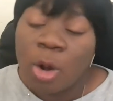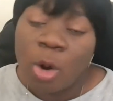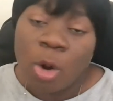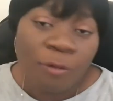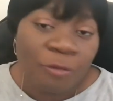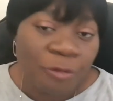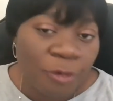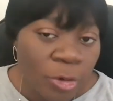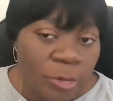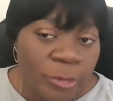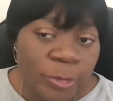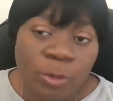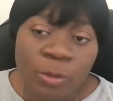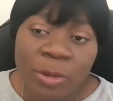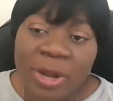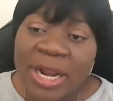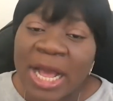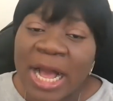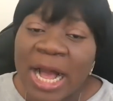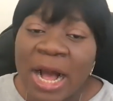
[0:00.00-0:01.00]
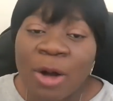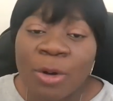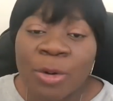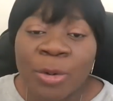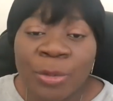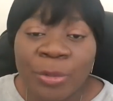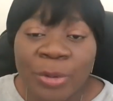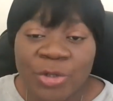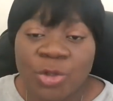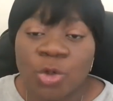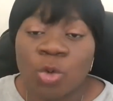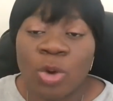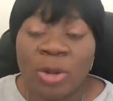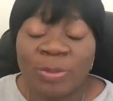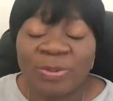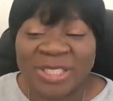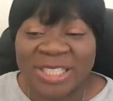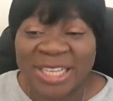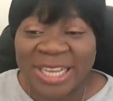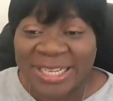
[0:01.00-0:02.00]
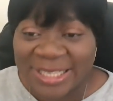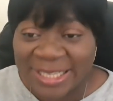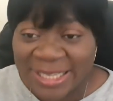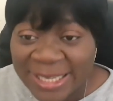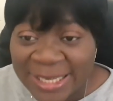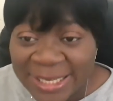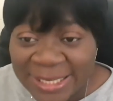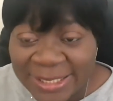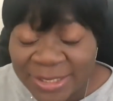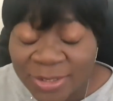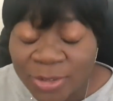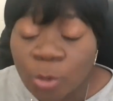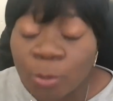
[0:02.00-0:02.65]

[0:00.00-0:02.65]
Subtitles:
Of course, no matter how great your website is,